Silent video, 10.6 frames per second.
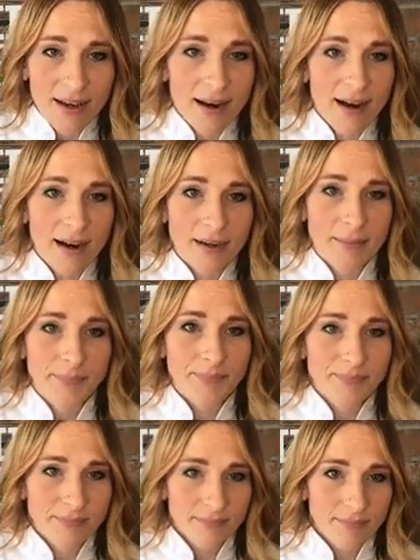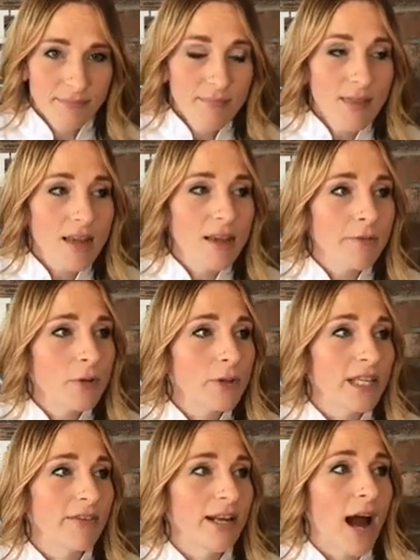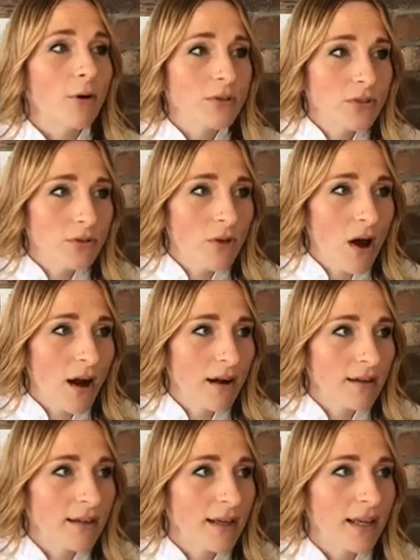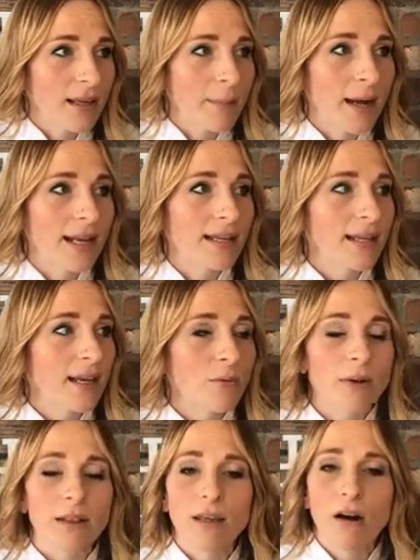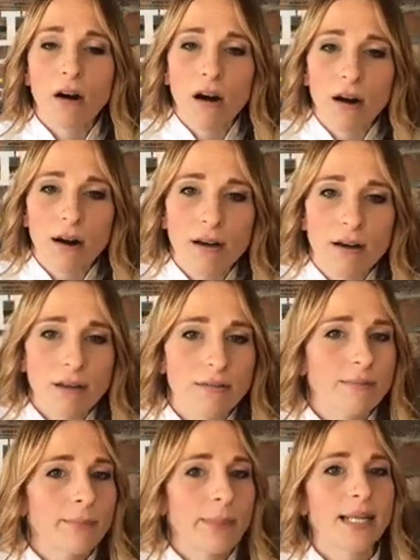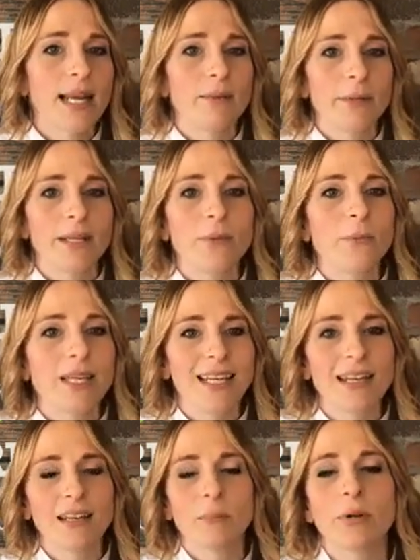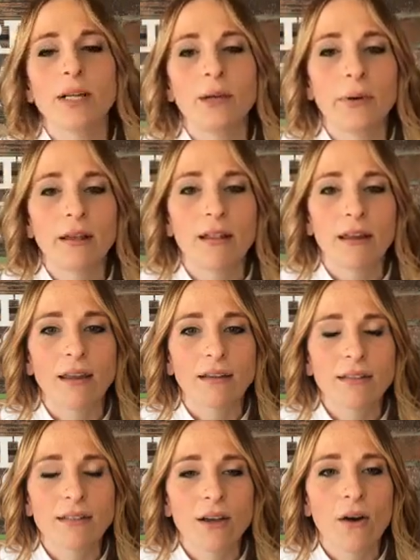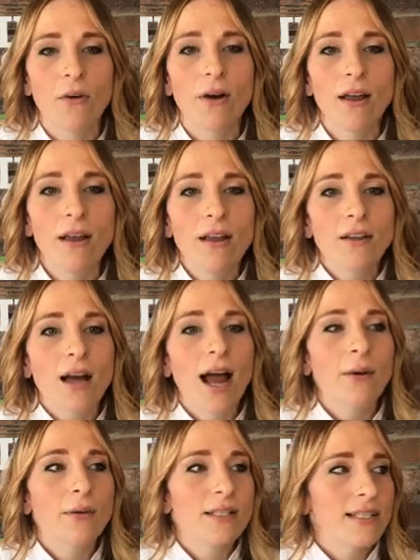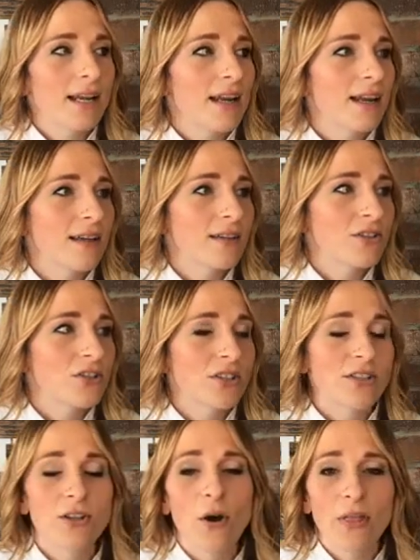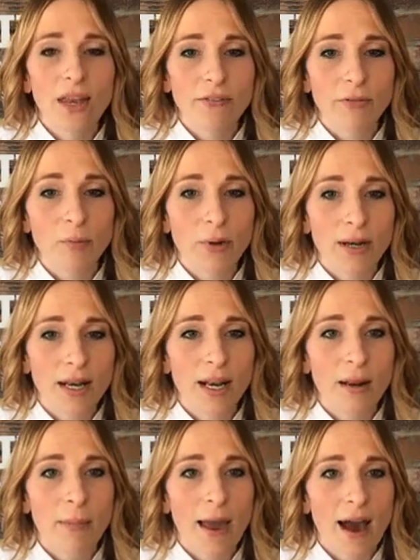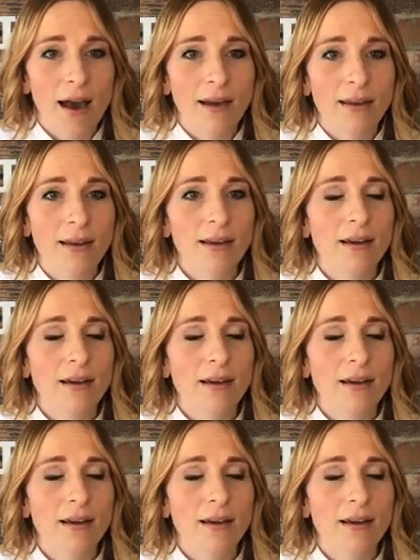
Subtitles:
If you leave it out too long, it might get really hard. But again, we eat it pretty quickly. So I would say just know that if you put it in a bag,